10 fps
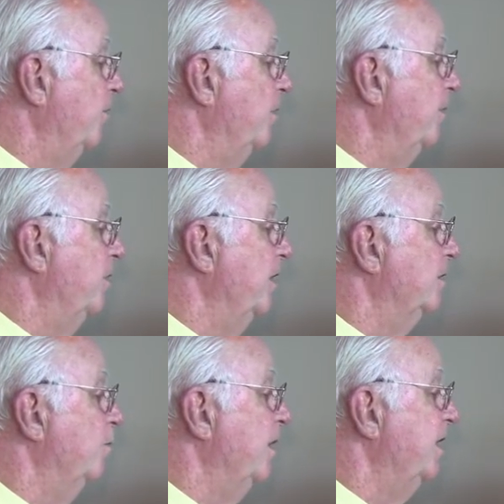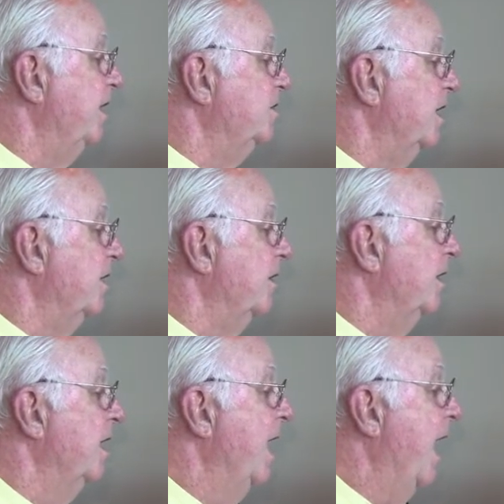group units with each
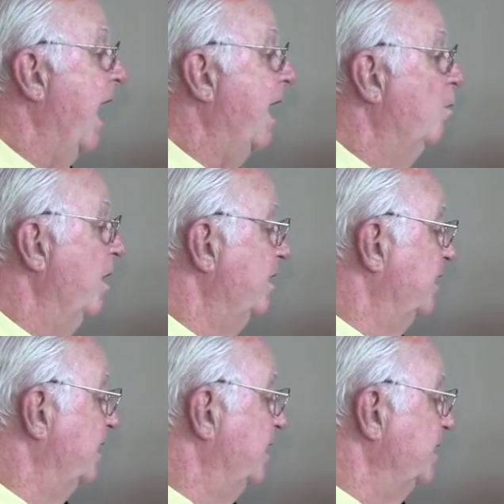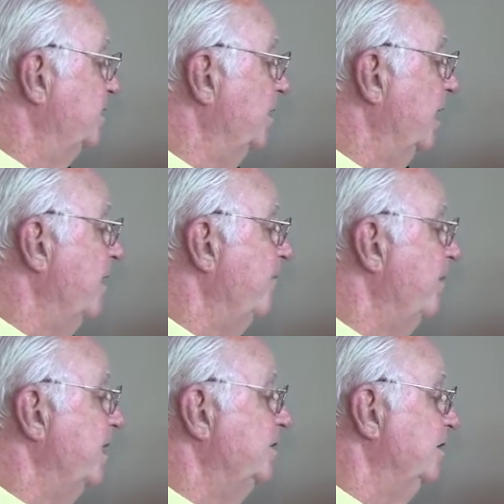other and with the Digital
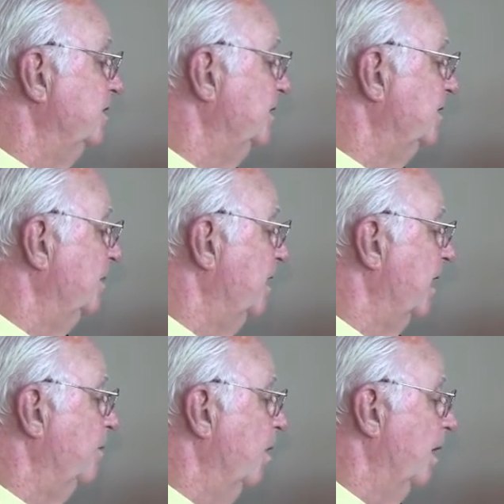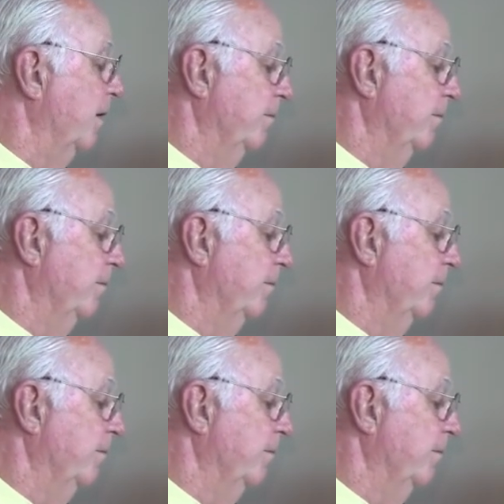Information System Network.